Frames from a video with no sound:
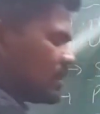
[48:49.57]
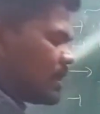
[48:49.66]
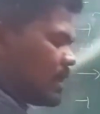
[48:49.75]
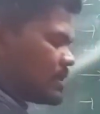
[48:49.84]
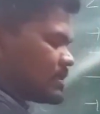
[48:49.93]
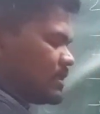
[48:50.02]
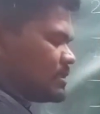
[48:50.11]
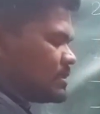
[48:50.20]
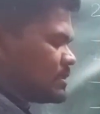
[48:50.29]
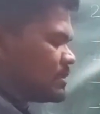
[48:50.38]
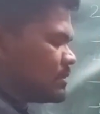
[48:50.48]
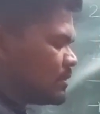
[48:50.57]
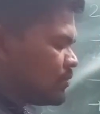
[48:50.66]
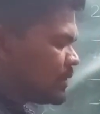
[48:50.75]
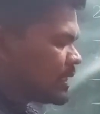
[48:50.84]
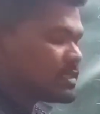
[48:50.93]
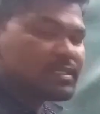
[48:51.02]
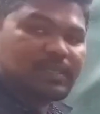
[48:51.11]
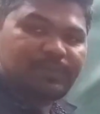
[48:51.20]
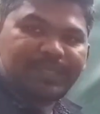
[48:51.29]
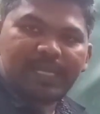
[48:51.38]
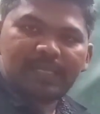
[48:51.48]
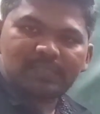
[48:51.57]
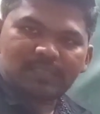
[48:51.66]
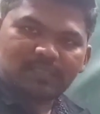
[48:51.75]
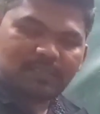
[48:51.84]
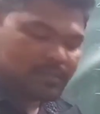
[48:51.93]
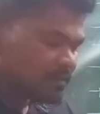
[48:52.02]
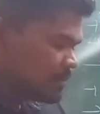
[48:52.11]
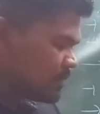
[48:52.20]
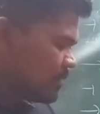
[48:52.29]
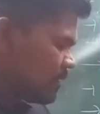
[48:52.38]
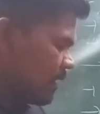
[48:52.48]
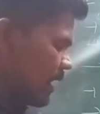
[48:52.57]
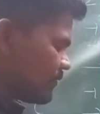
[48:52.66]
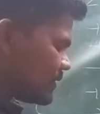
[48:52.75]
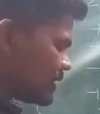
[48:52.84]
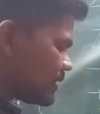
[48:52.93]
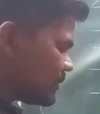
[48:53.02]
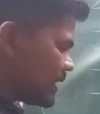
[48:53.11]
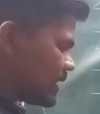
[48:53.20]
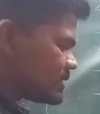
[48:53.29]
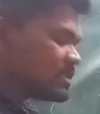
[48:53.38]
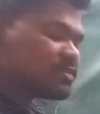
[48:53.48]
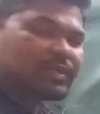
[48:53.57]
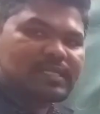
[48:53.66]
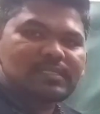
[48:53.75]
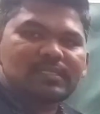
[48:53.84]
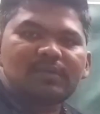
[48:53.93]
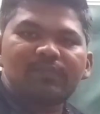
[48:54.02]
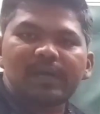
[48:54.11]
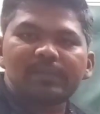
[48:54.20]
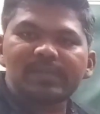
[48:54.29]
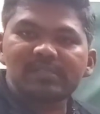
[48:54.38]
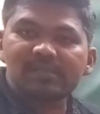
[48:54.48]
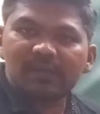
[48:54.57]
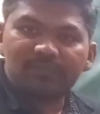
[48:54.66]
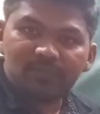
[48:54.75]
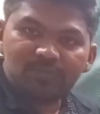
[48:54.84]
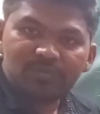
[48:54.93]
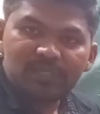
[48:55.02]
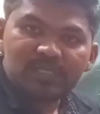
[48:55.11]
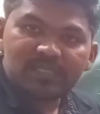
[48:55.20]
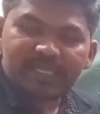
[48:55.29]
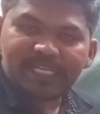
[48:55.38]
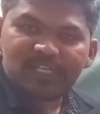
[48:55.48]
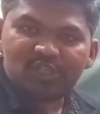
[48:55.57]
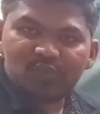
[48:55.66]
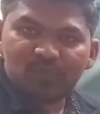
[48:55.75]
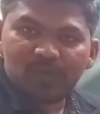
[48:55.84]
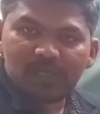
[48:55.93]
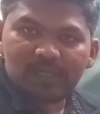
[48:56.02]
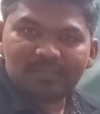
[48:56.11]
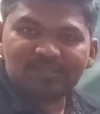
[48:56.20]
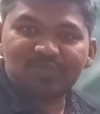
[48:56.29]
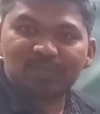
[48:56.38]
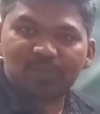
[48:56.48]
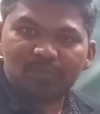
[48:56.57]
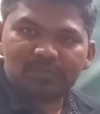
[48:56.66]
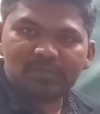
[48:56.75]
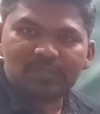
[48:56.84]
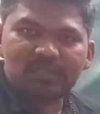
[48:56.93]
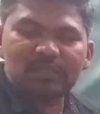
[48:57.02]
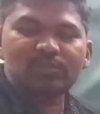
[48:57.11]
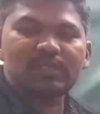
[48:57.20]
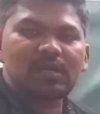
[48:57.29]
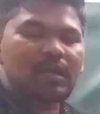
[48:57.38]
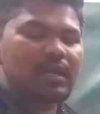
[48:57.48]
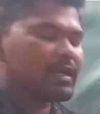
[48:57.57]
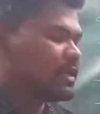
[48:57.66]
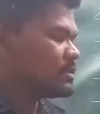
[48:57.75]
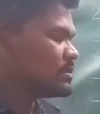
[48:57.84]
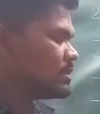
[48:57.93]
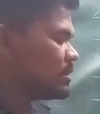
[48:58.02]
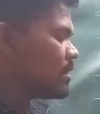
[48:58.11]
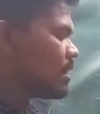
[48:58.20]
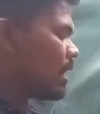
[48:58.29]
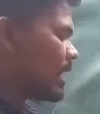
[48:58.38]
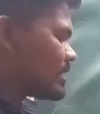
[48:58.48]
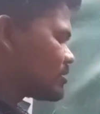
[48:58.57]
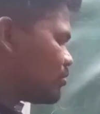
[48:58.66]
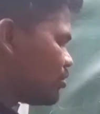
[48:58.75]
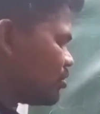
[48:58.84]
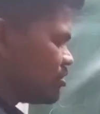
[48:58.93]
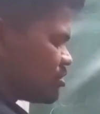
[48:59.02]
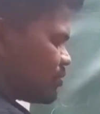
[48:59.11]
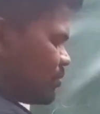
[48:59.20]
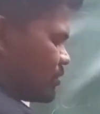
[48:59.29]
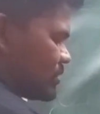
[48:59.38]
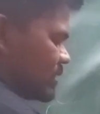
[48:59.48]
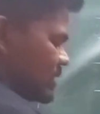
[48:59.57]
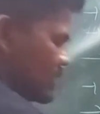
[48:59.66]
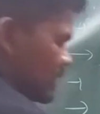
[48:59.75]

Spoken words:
the ascus we can see the meiosis. After the meiosis we can see the formation of sexual spores. Those are called as ascospores. See